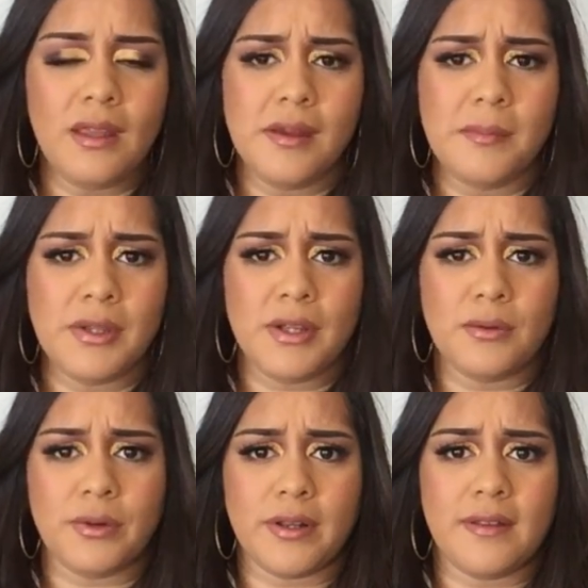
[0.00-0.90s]
Um, you
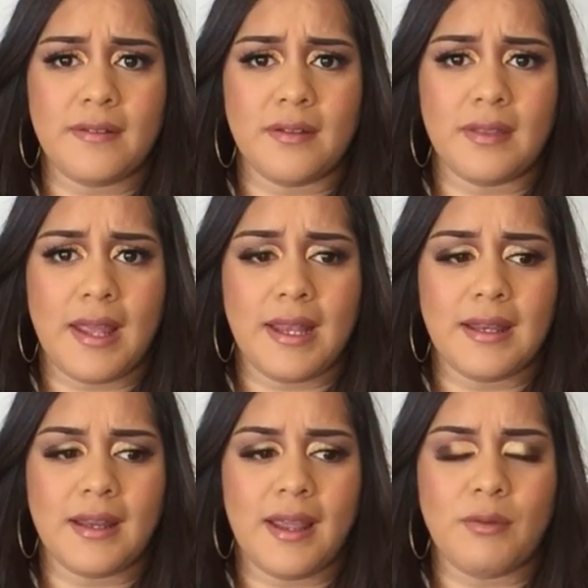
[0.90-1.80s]
can order these
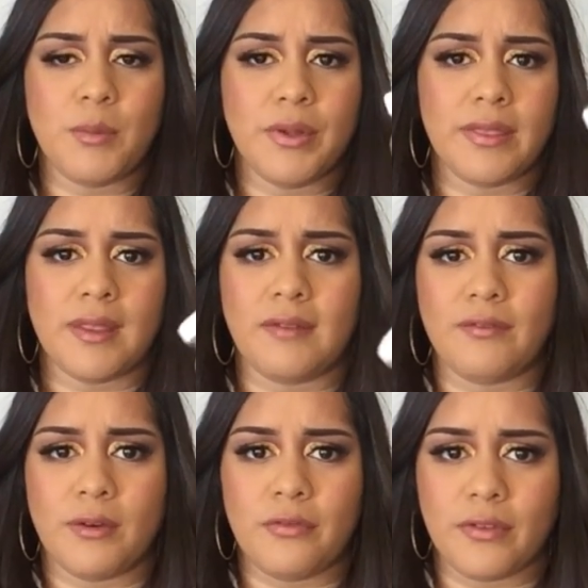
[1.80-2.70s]
online, and I will put the
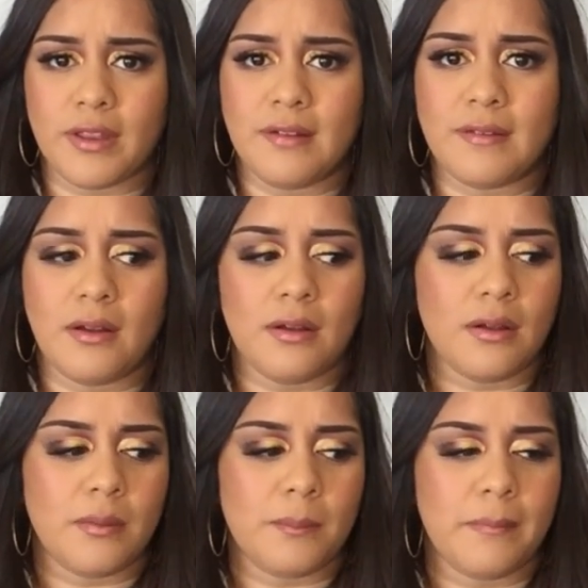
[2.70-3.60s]
info for these
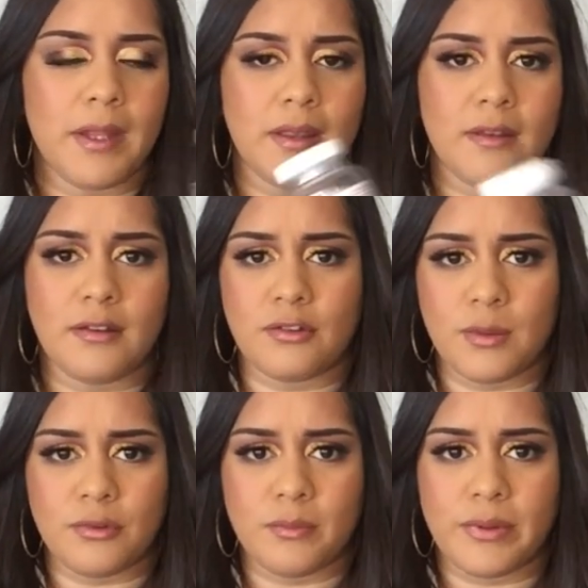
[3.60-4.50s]
um, in the
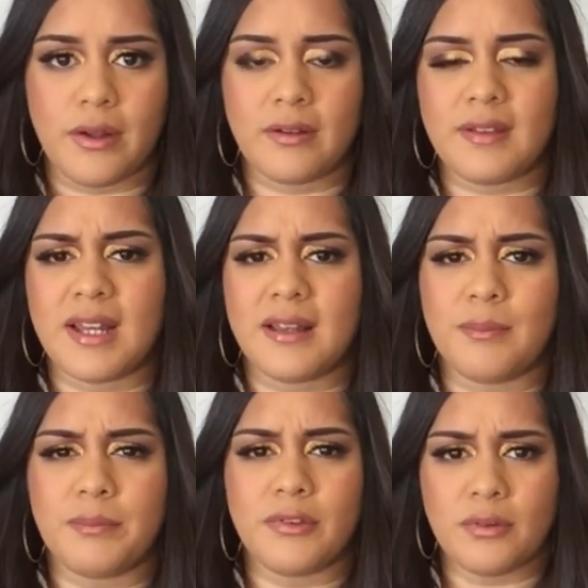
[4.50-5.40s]
description box. And I
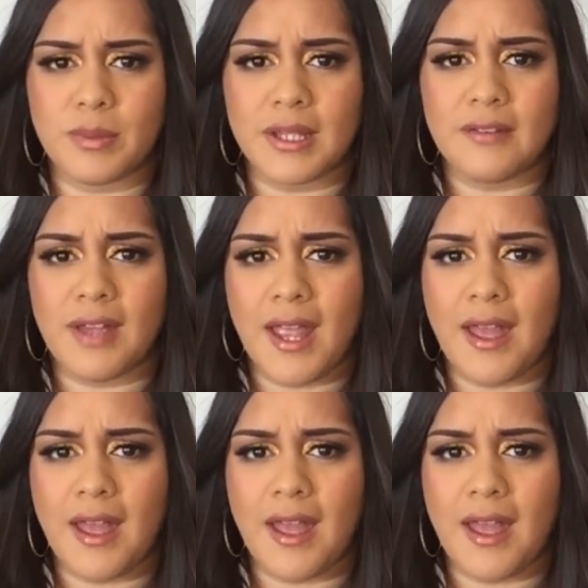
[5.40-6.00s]
do believe I